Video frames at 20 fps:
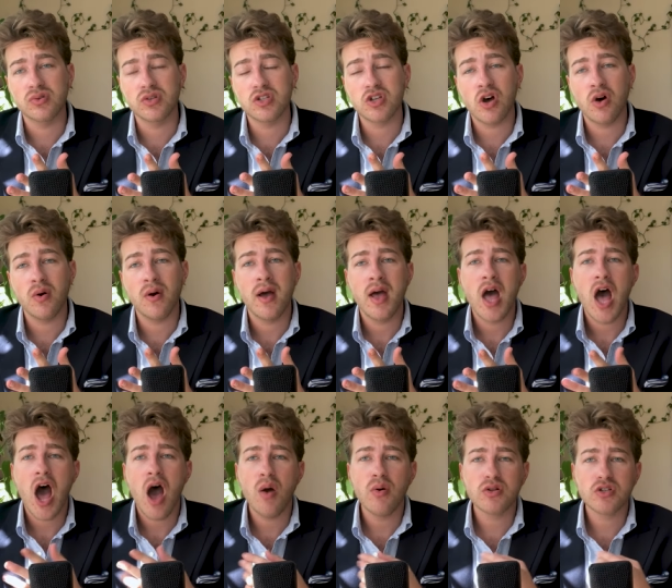So
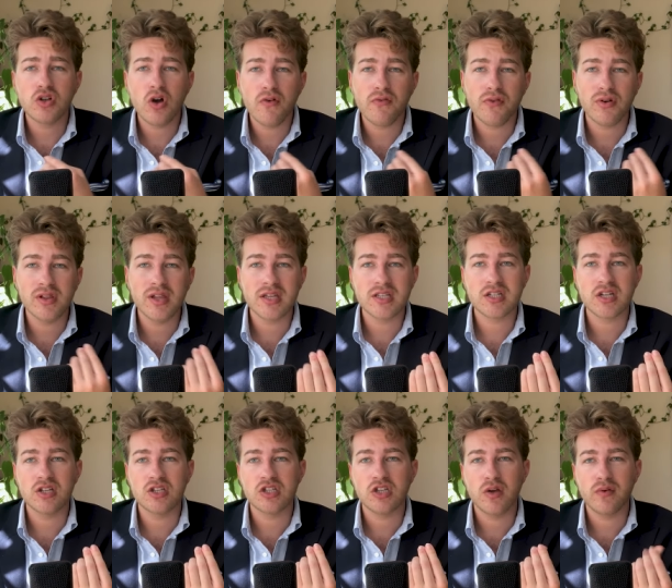I would go for a less
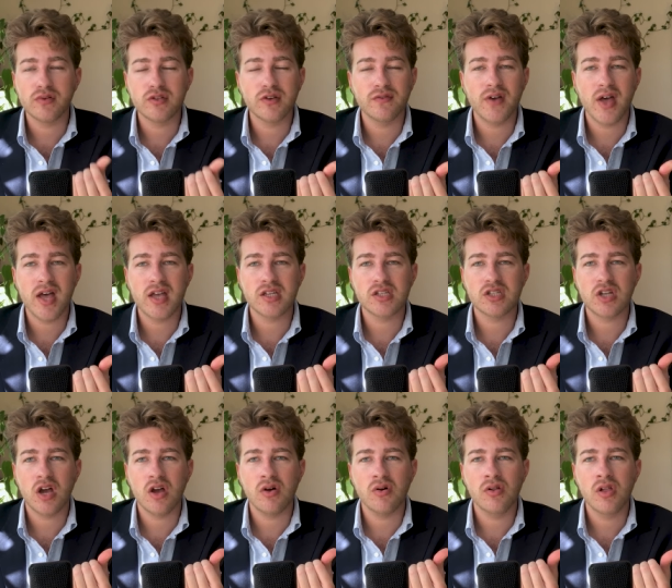conservative
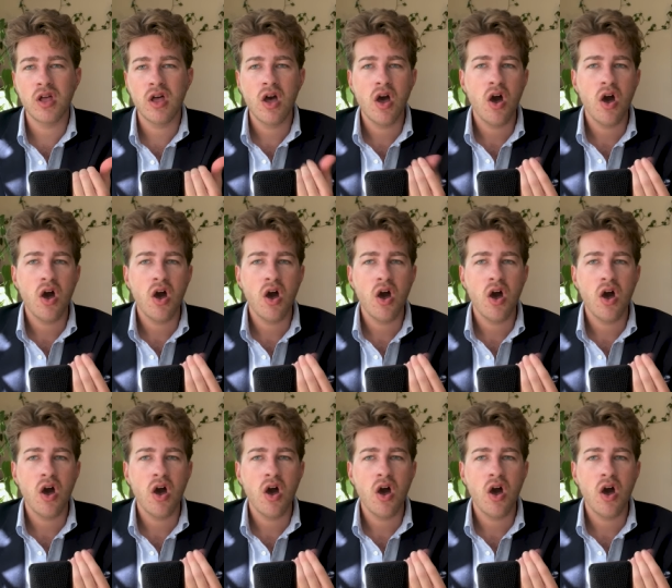hairstyle.